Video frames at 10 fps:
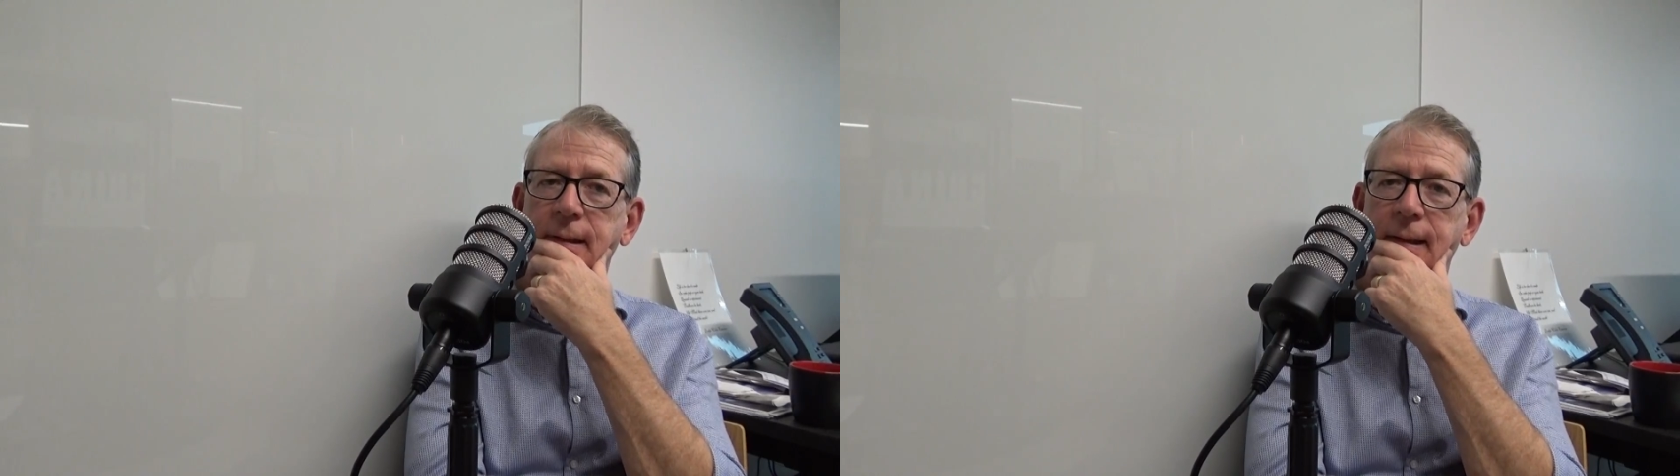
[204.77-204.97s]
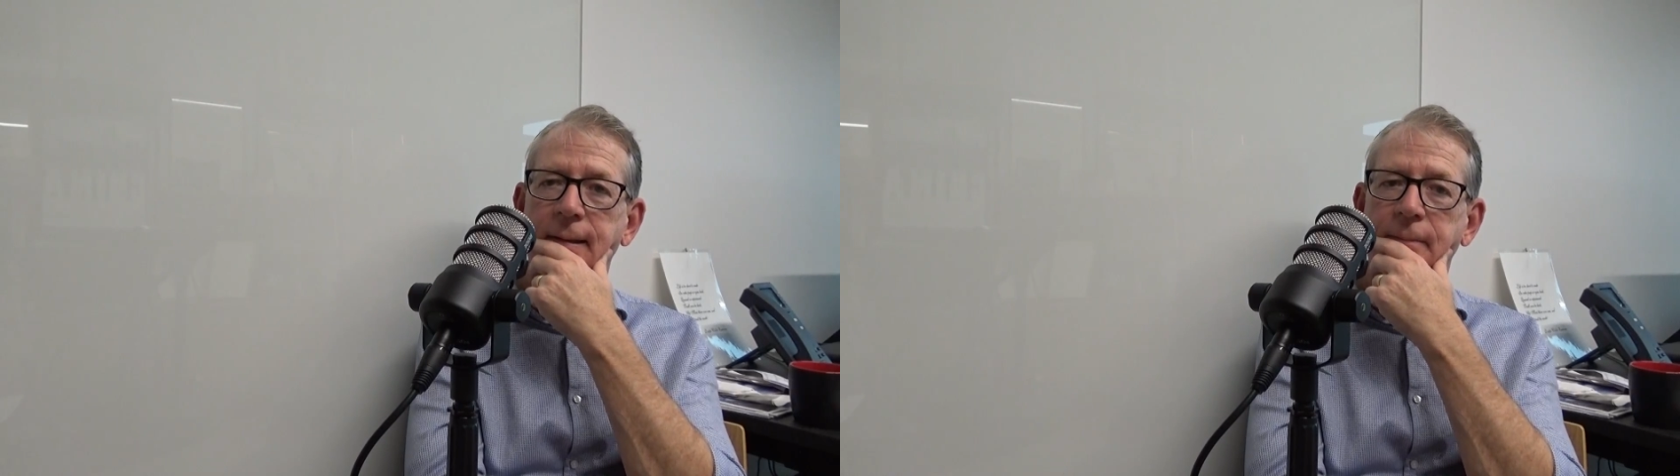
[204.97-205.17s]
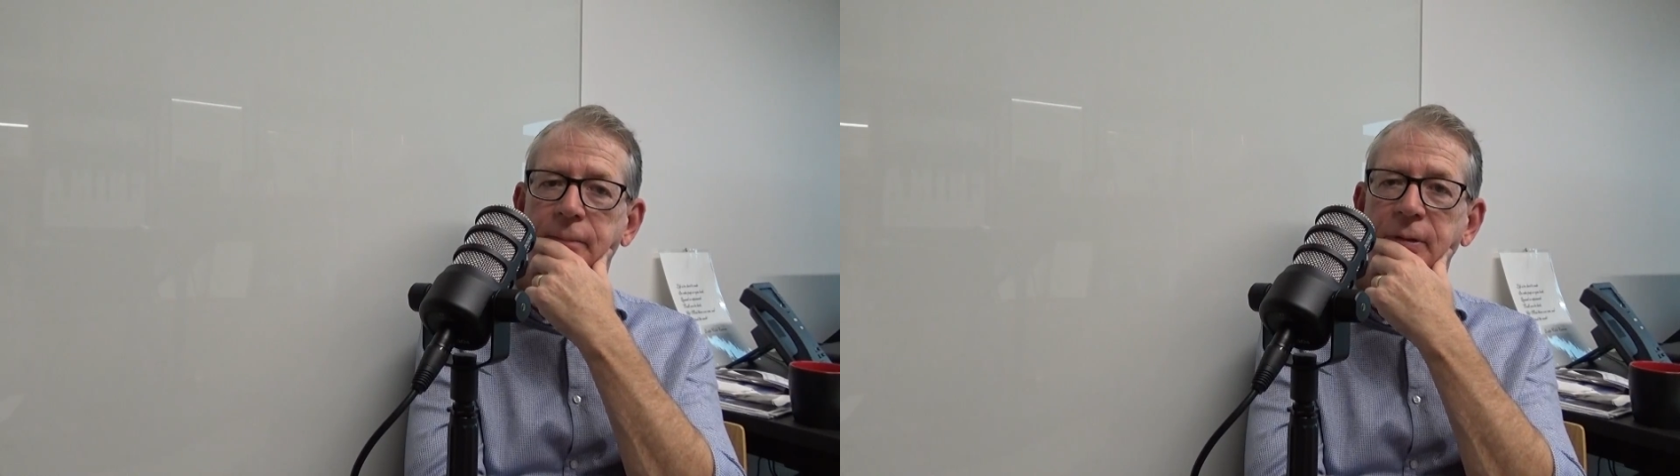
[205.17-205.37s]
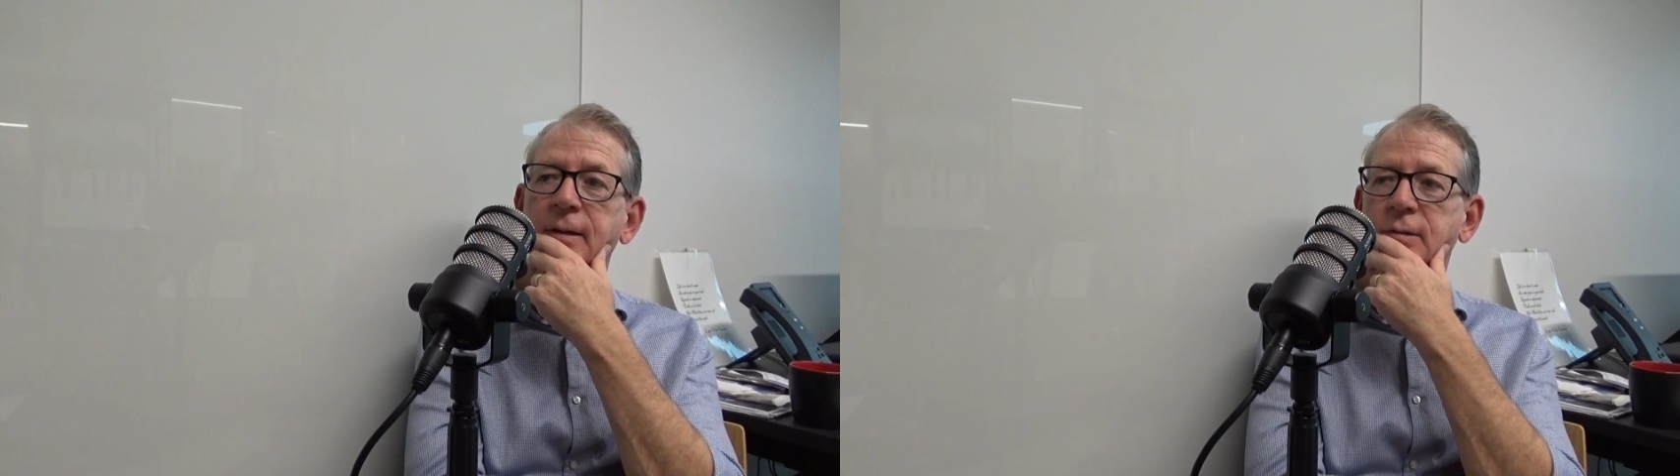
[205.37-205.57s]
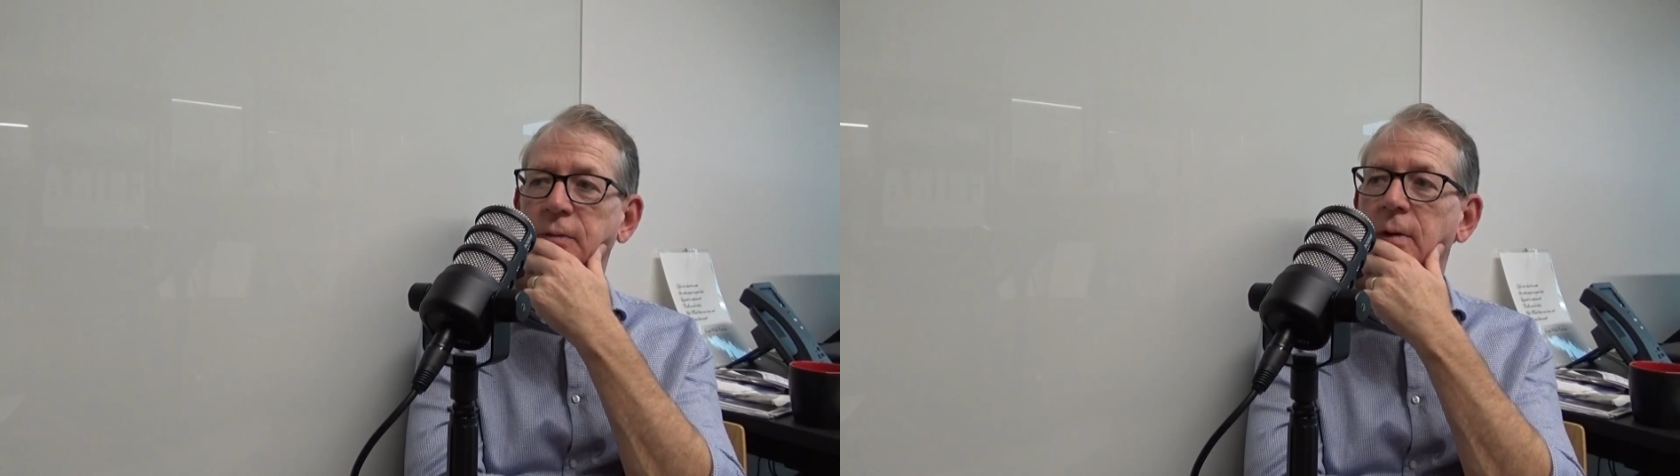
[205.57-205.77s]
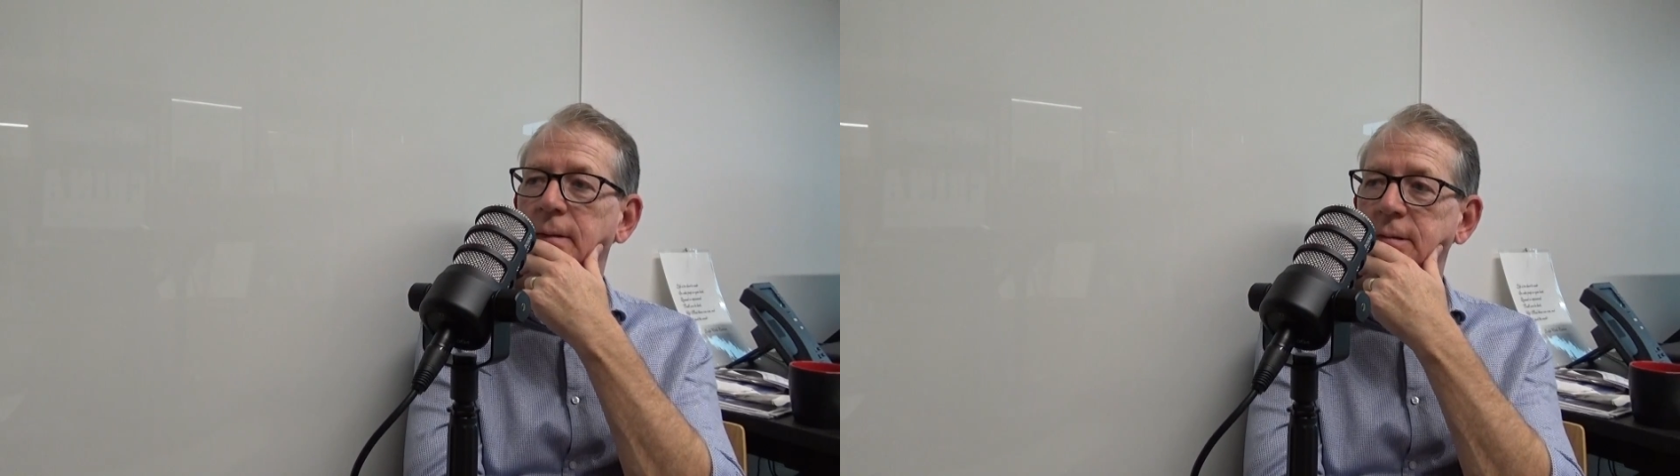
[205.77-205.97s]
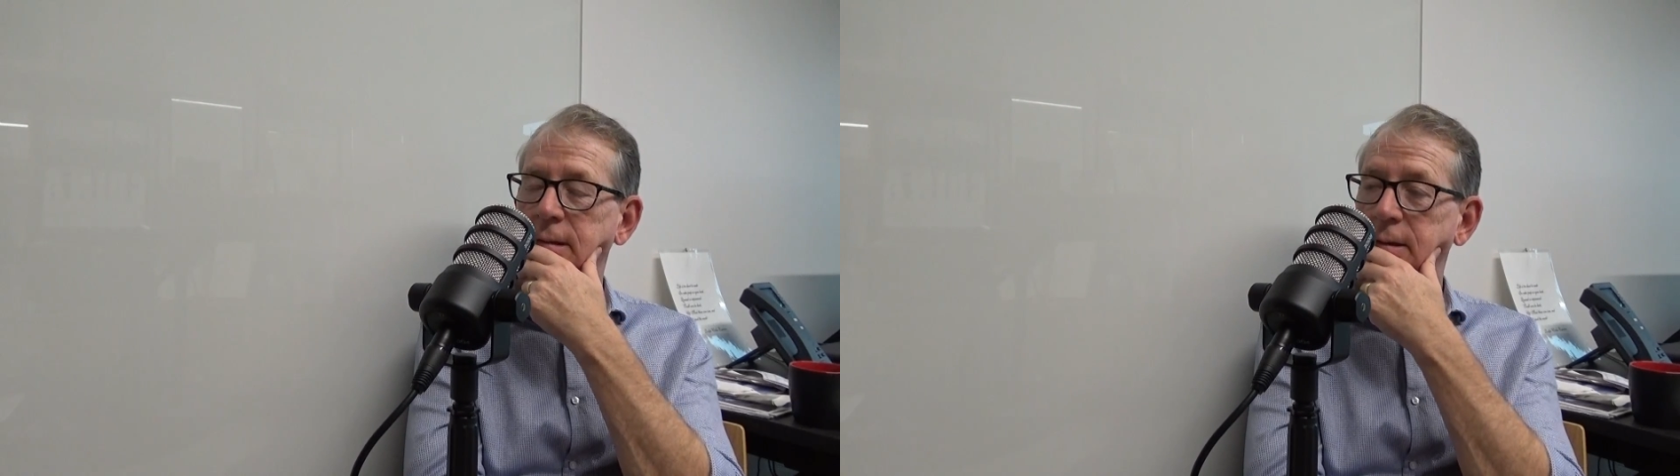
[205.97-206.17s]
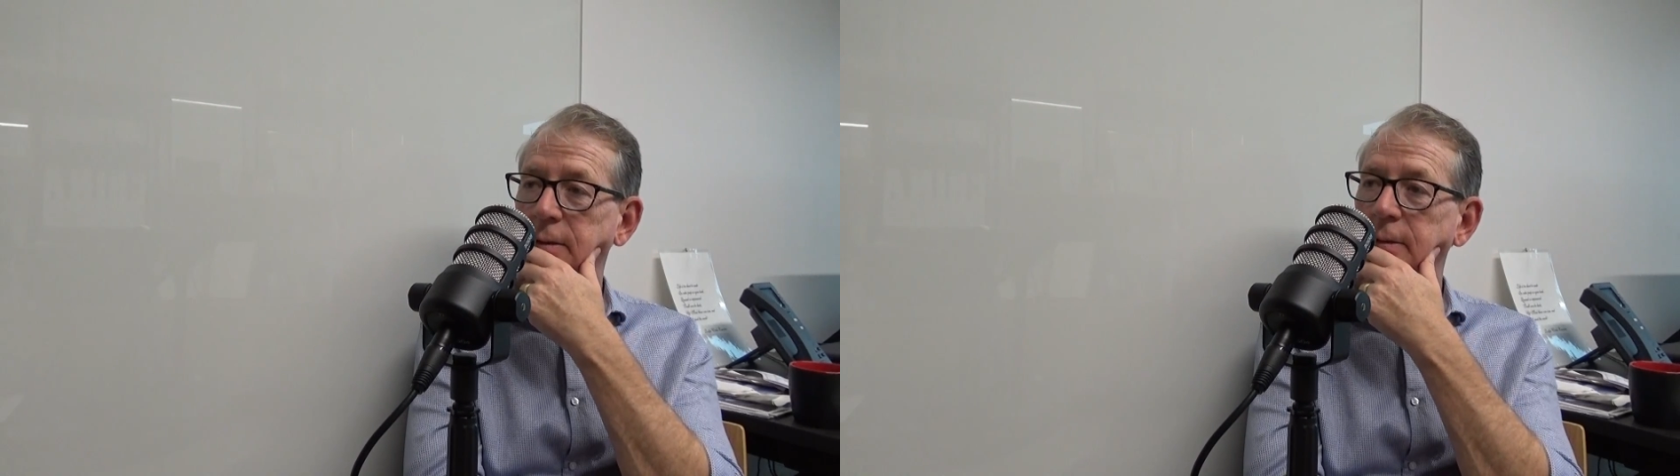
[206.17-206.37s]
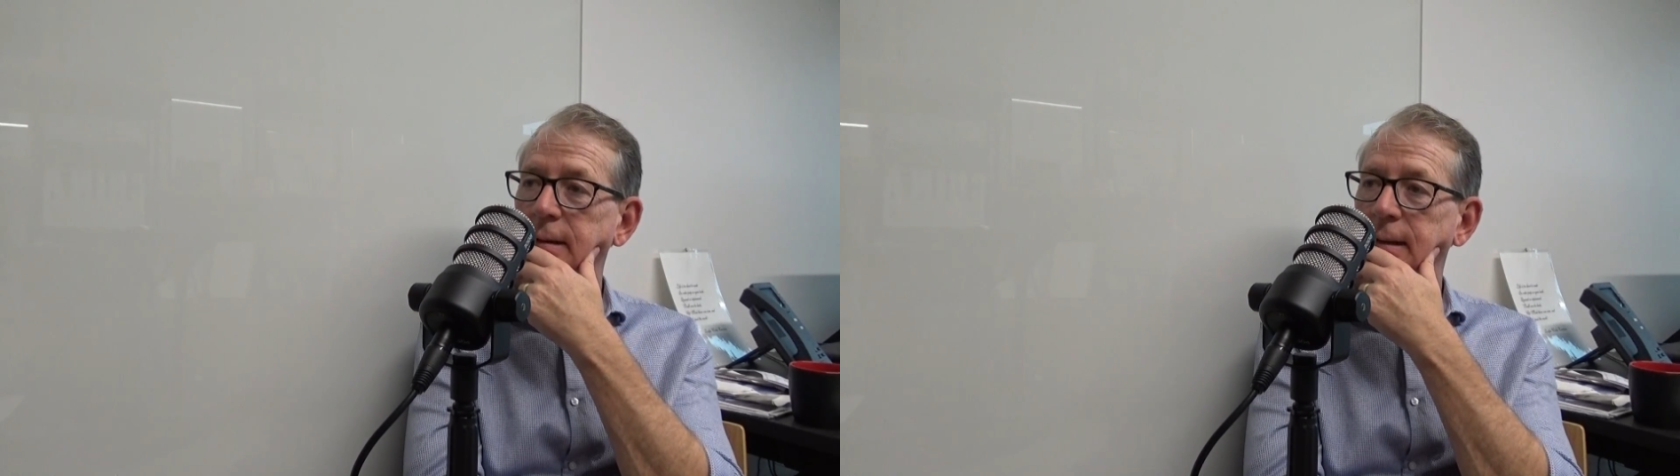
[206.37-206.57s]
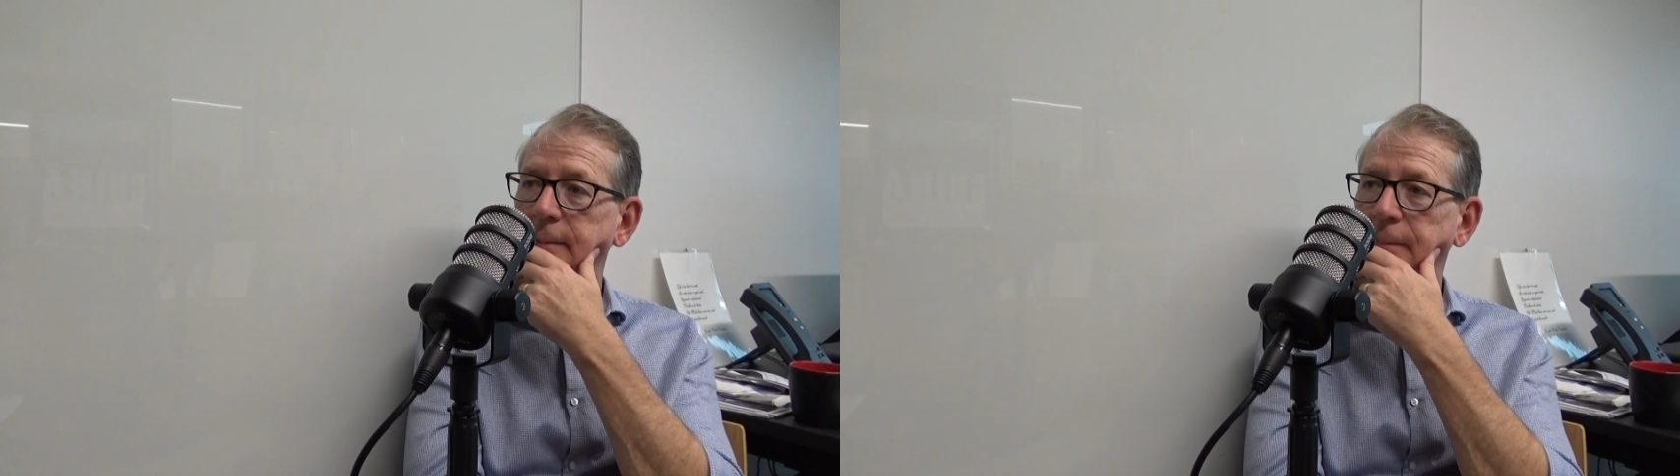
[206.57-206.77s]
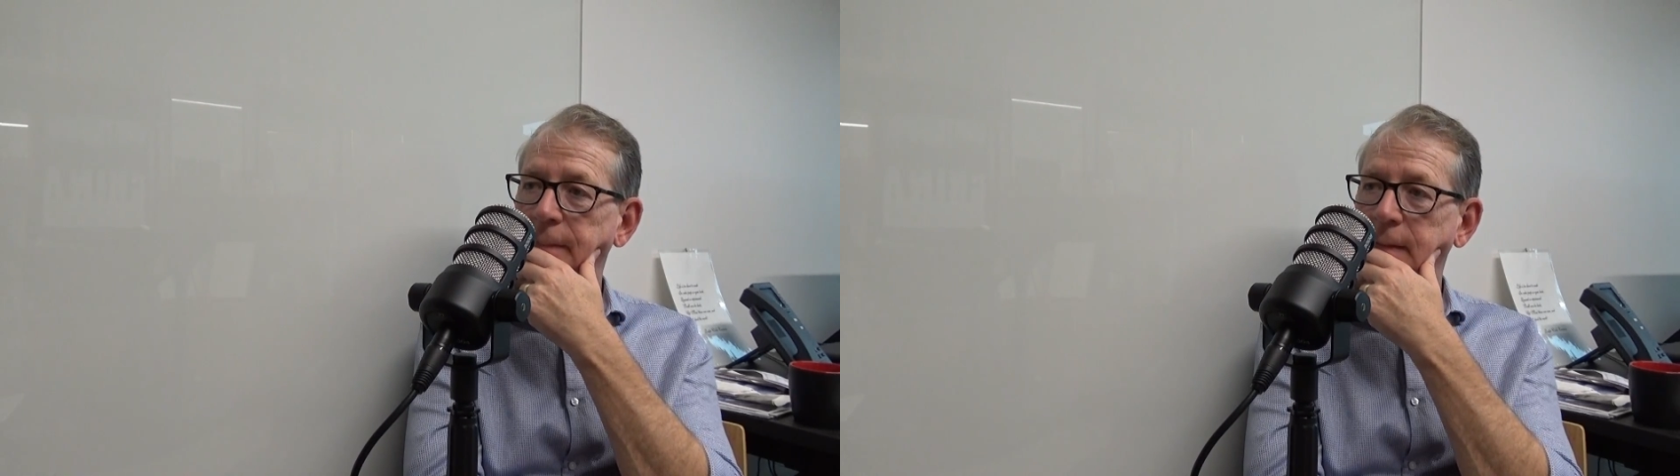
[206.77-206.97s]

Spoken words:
a pretty strong security